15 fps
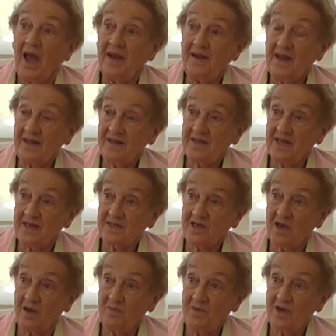And at that
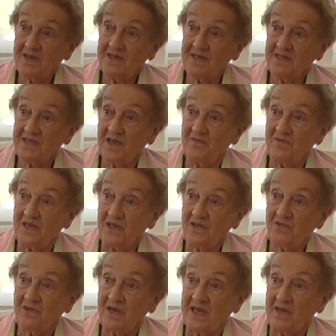time,
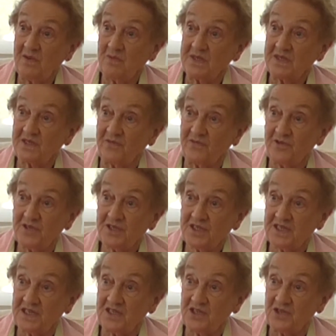1973 was the
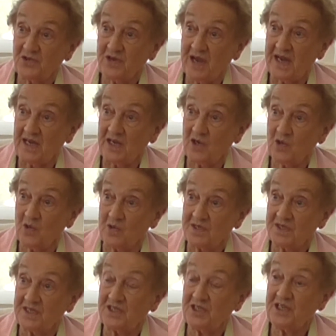first teacher training
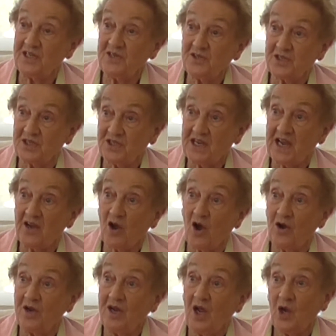course, and she used to chat
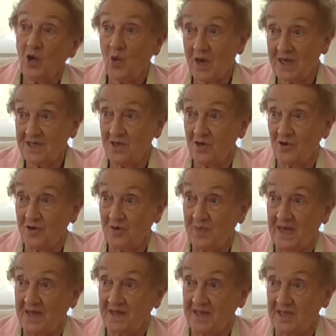on quite a lot
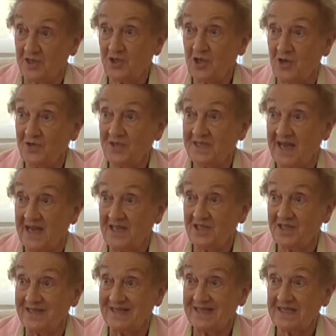about the
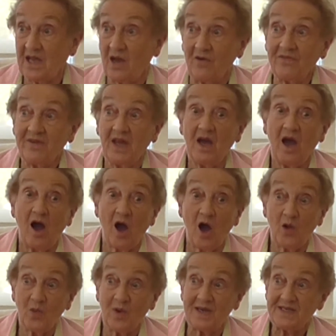association itself,
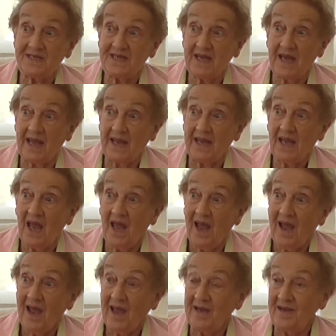IYTA.
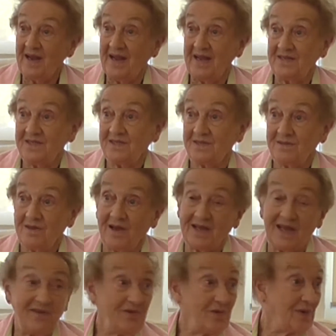And as
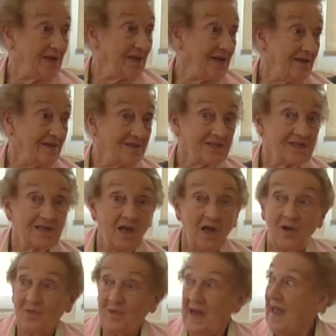like everybody else,
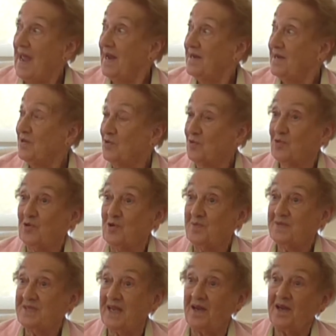our little
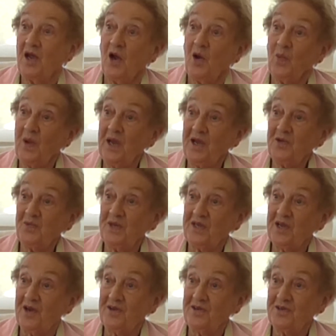group said, where do we
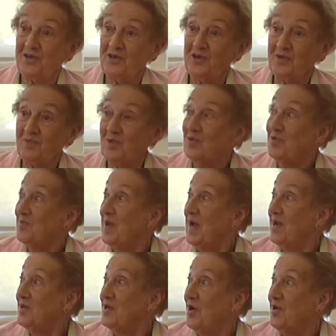go to learn more
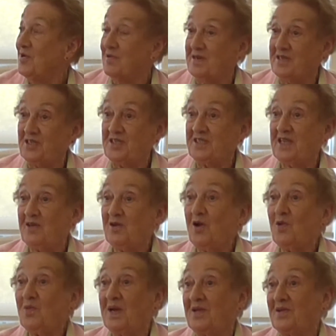about yoga? And she said,
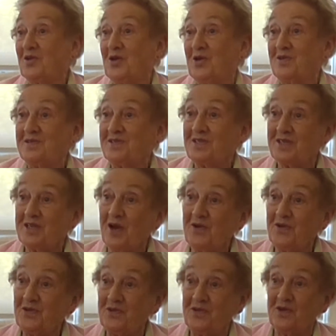oh, well, girls, go
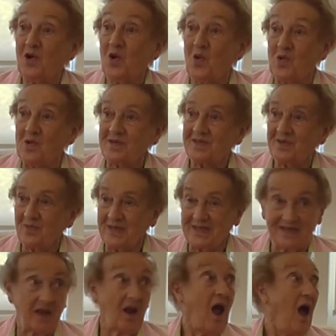and do the course. And we
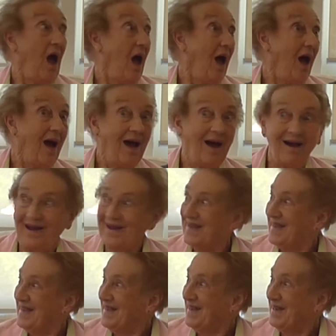said, oh,
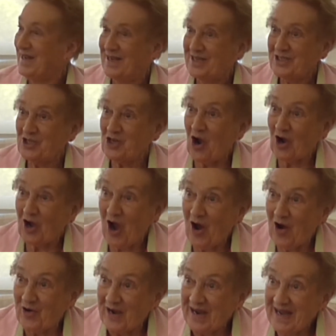shock horror.